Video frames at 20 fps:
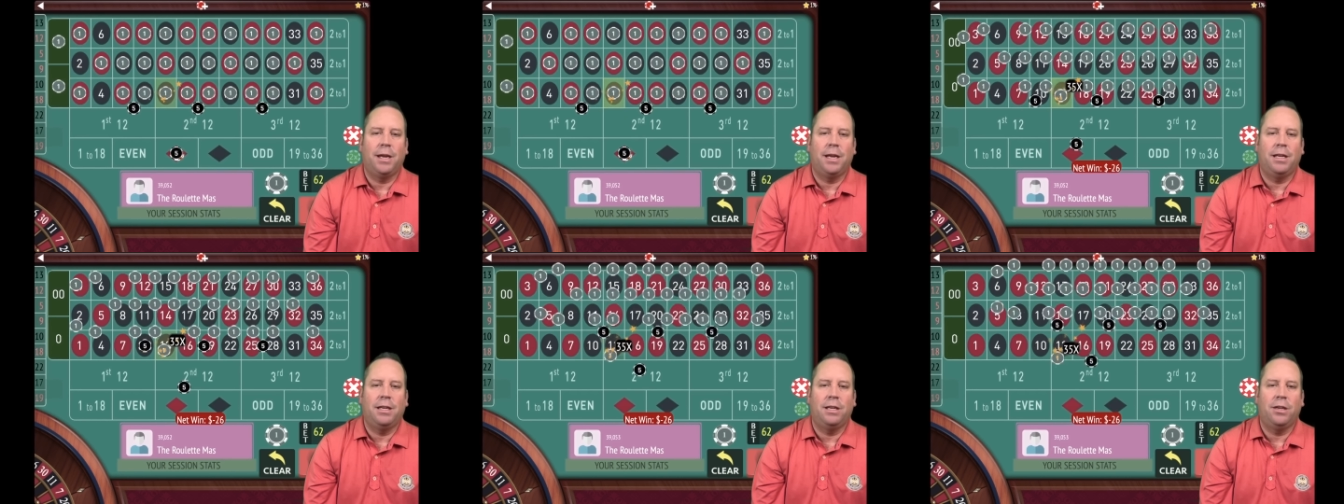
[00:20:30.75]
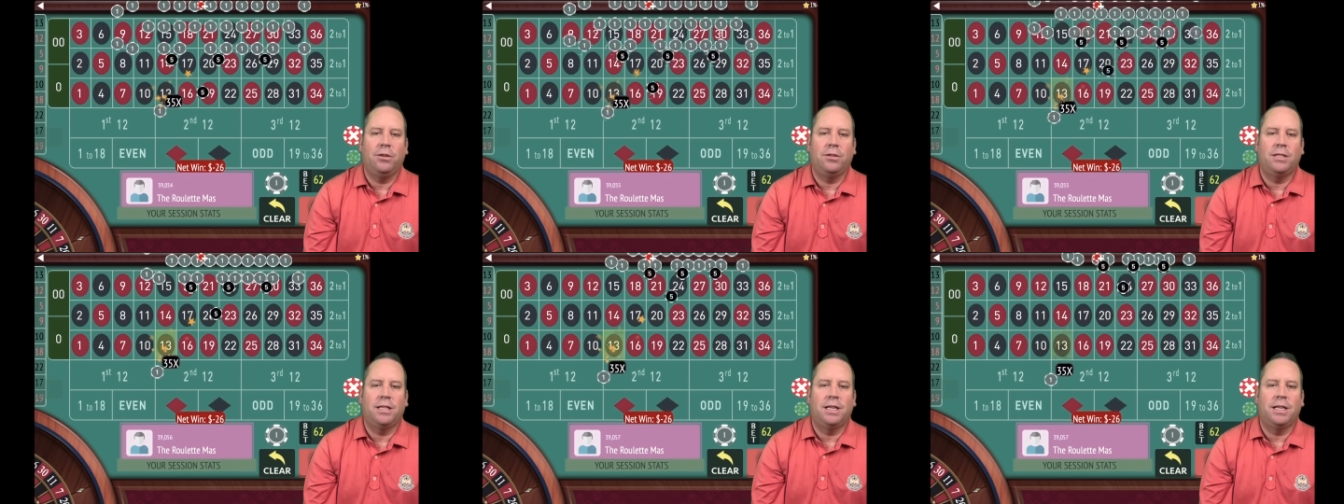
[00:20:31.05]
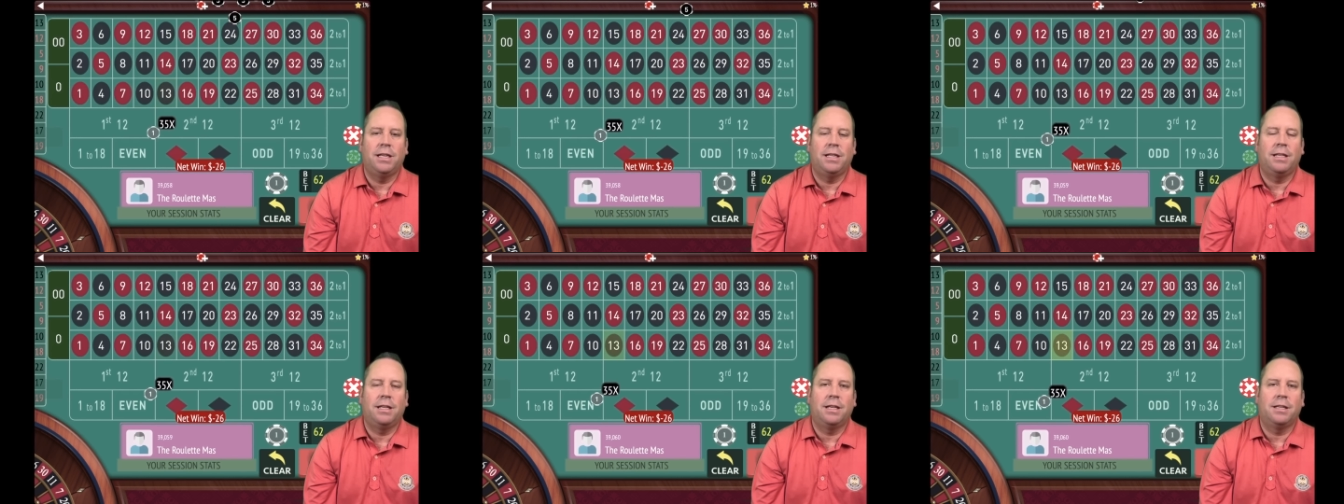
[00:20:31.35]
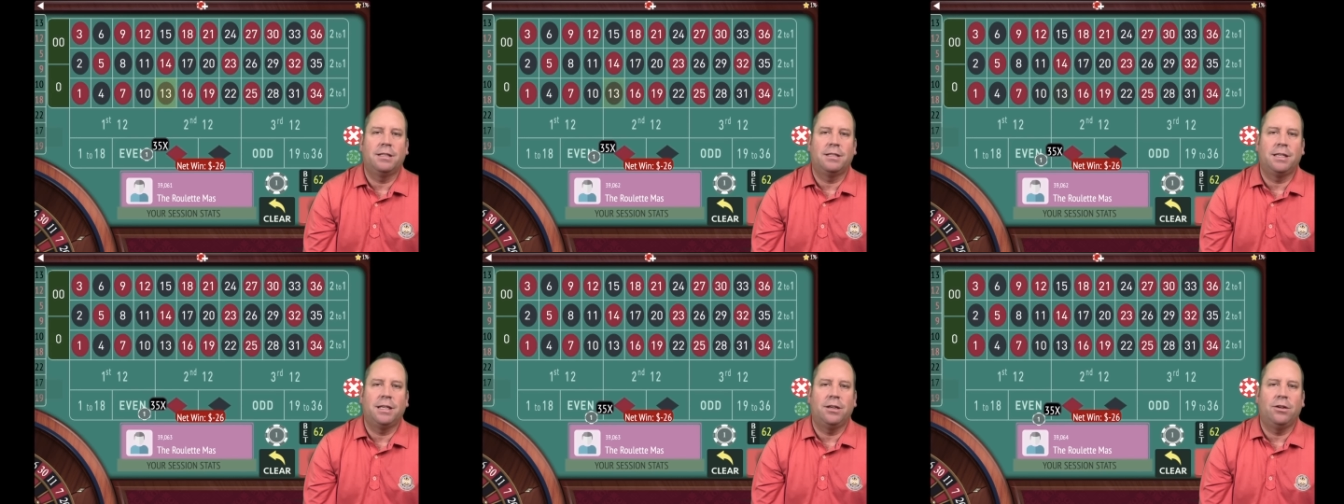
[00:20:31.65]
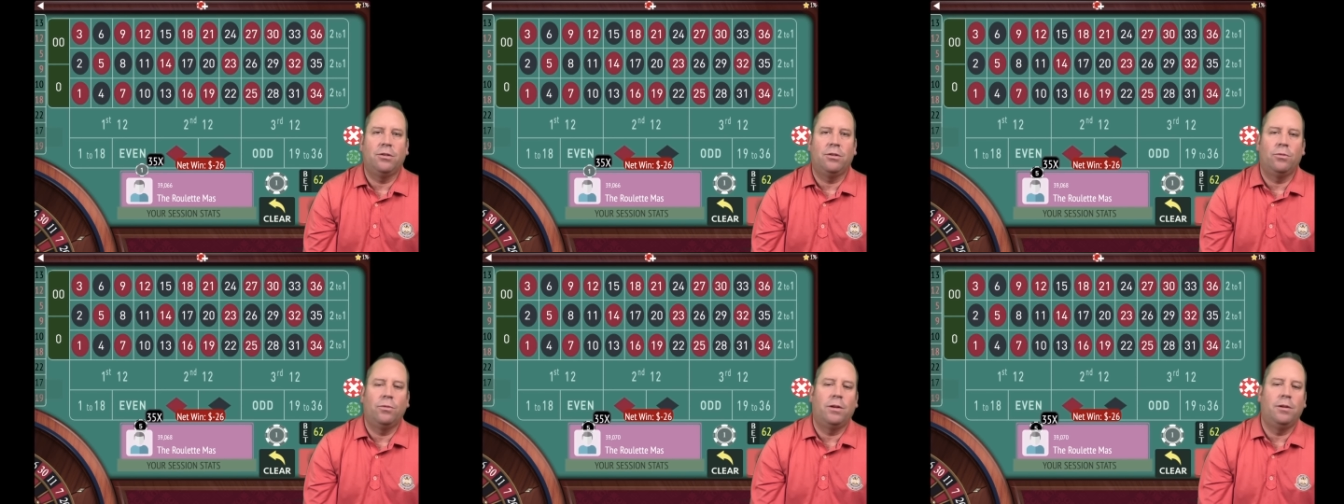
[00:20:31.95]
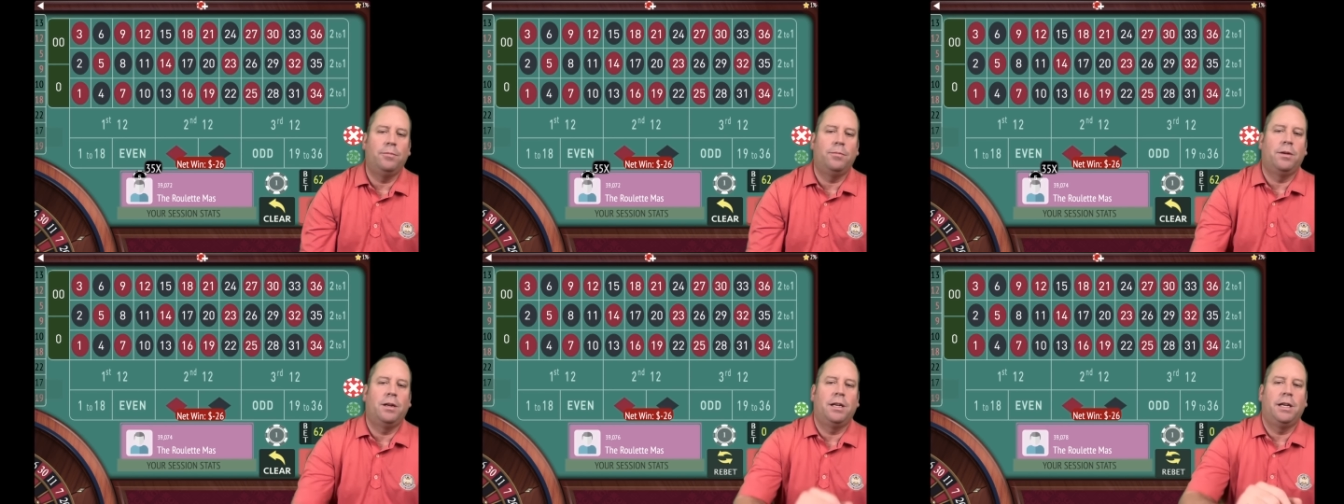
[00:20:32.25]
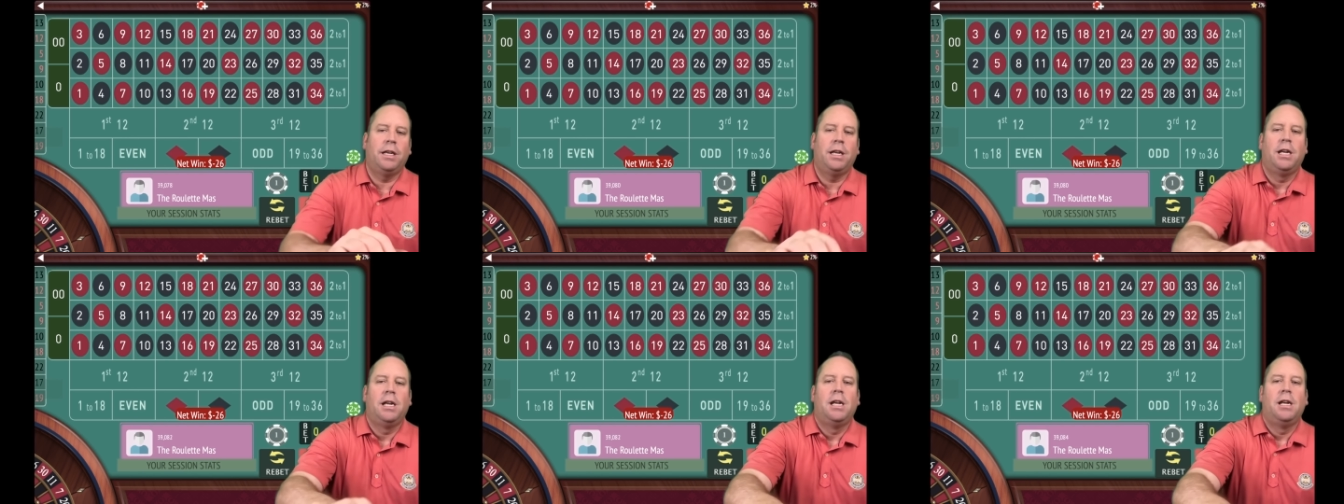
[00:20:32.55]
and using it at the casino to win
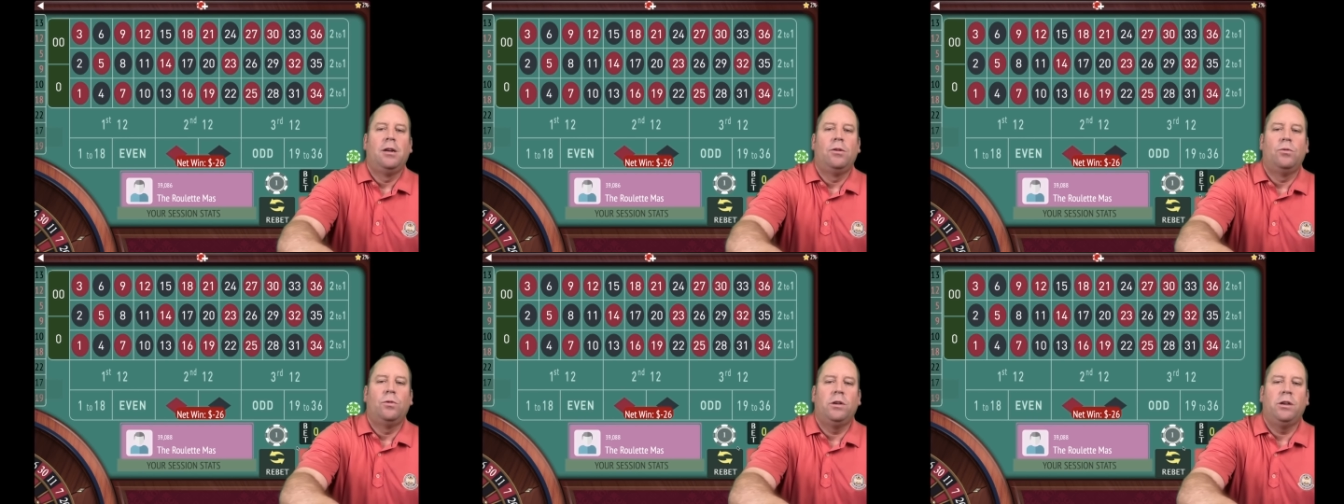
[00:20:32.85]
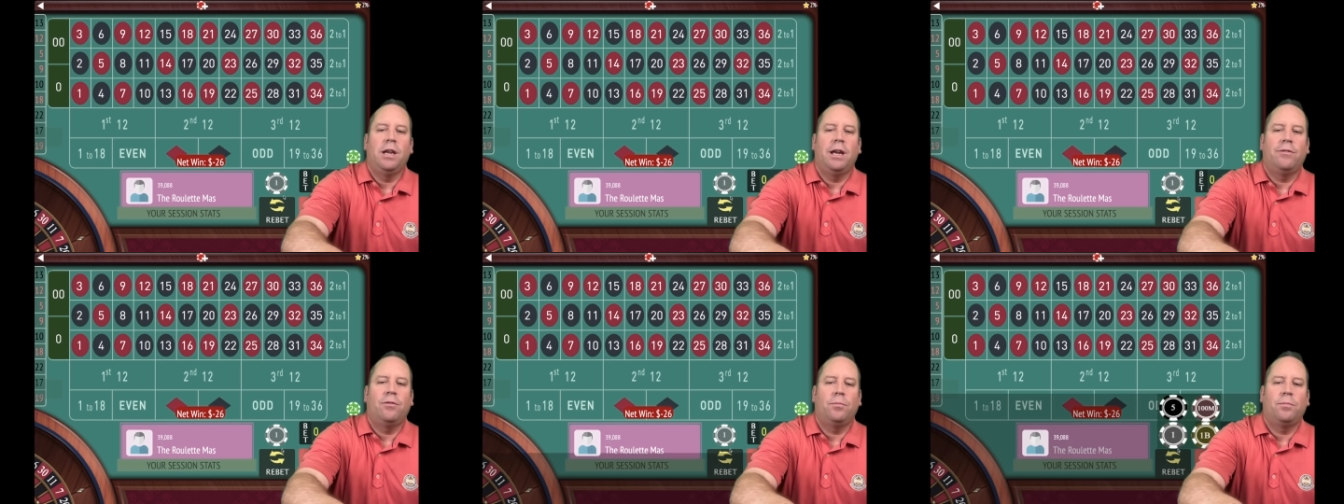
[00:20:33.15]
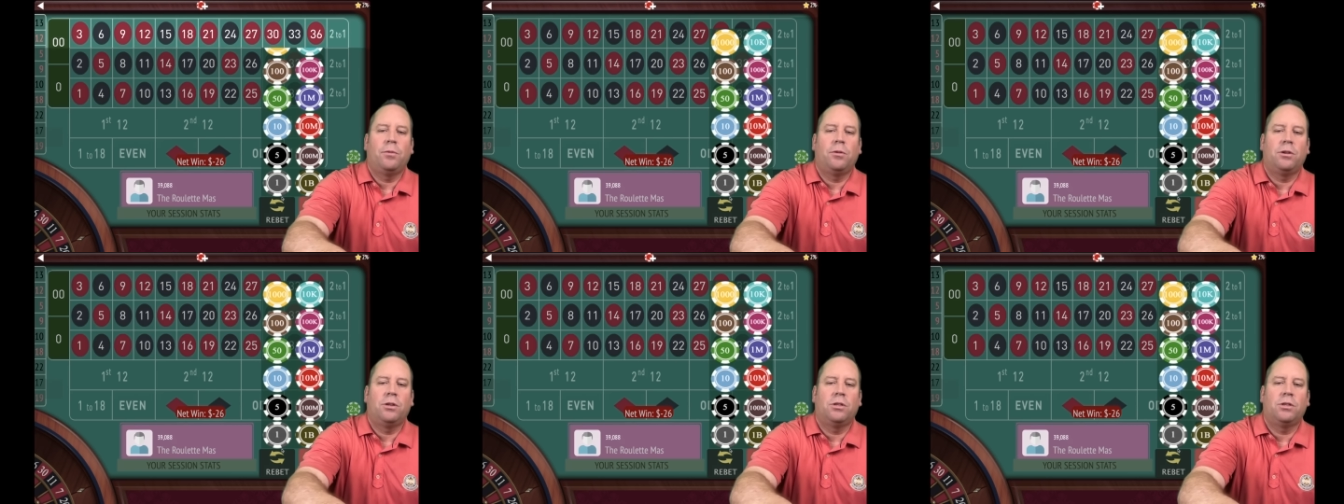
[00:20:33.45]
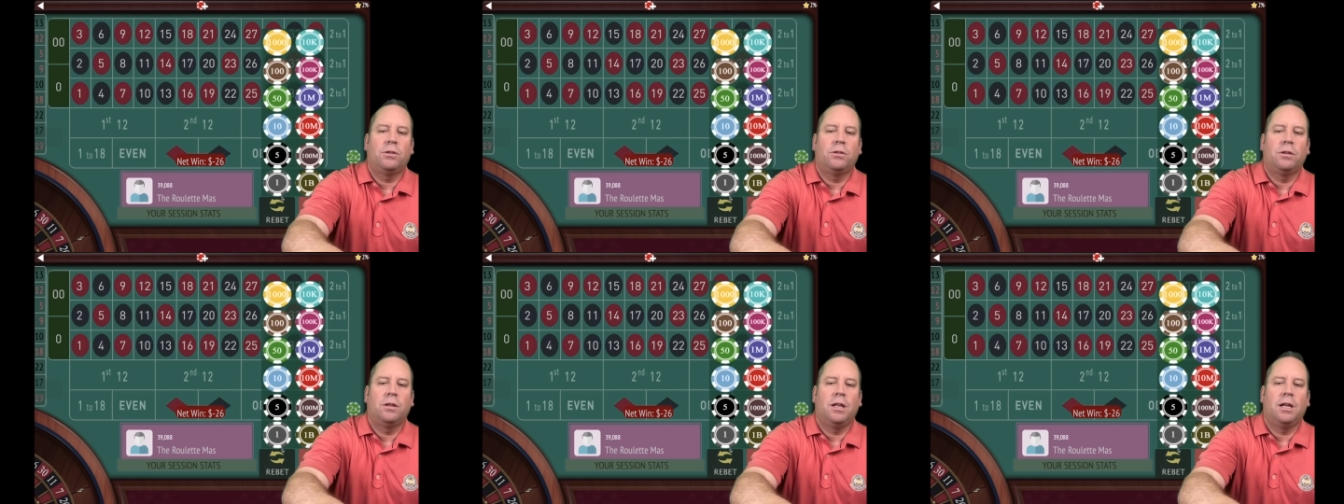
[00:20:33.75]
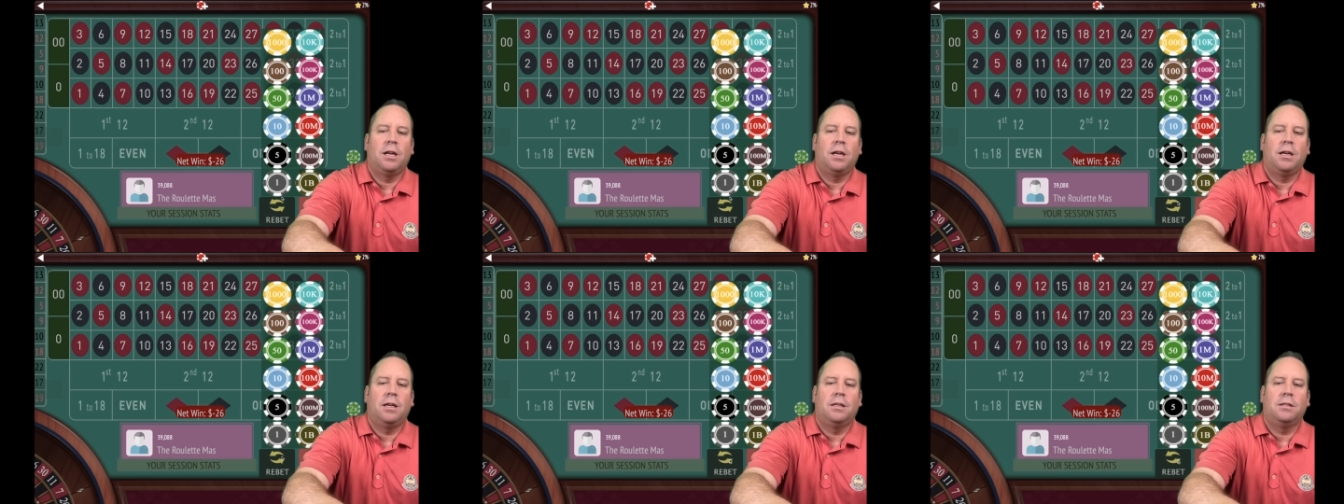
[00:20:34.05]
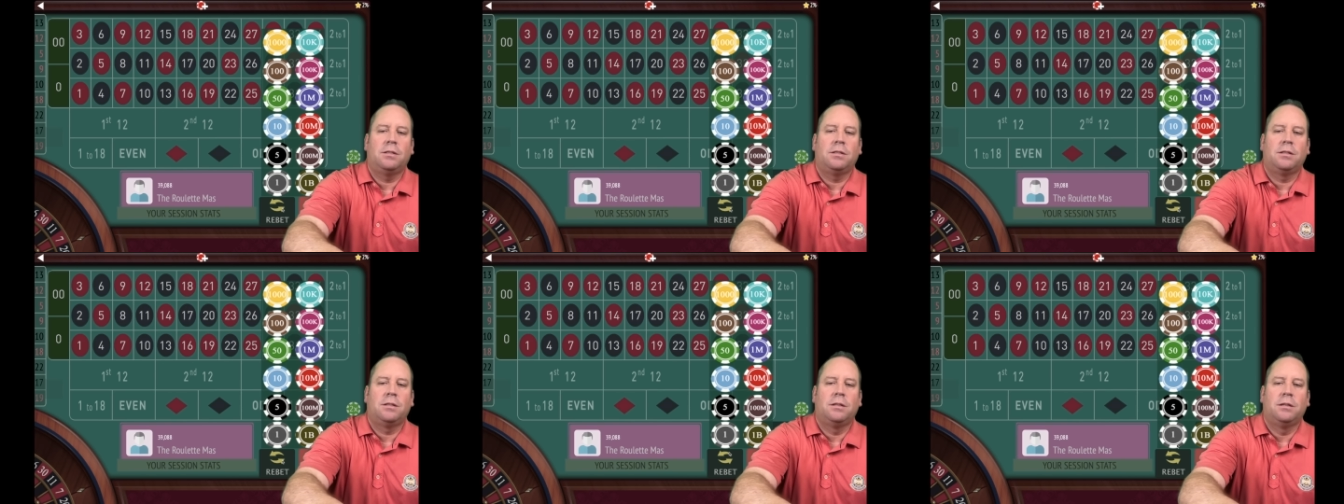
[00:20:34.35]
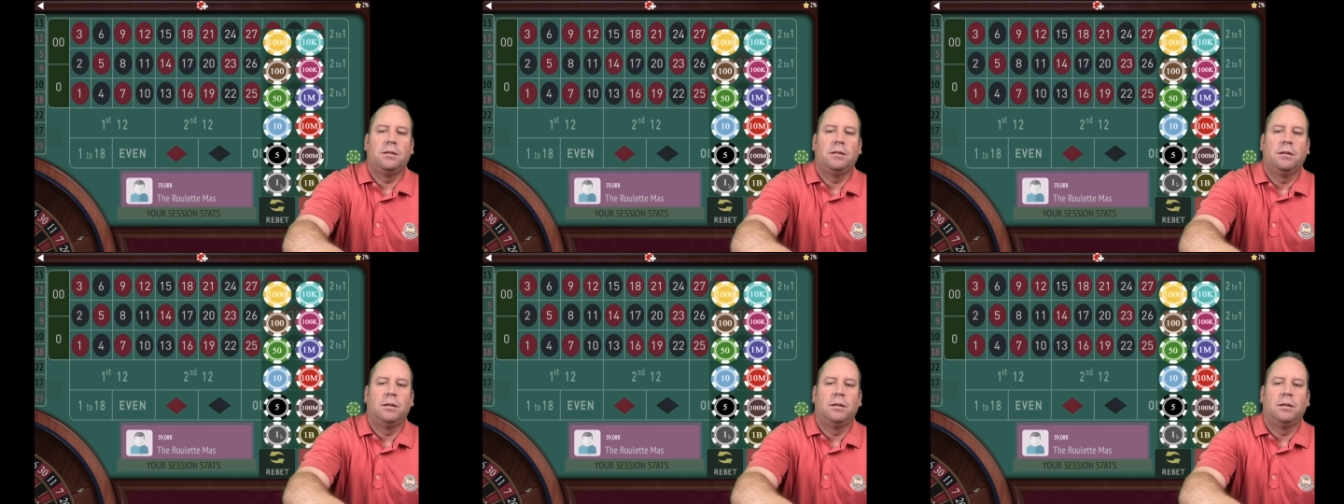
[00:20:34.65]
money. When you have a partial loss,